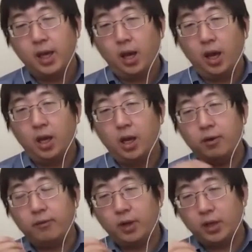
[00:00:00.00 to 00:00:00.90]

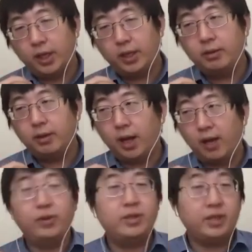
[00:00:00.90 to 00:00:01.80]
I
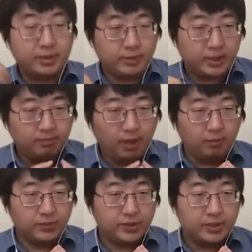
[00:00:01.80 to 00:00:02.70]
think this month,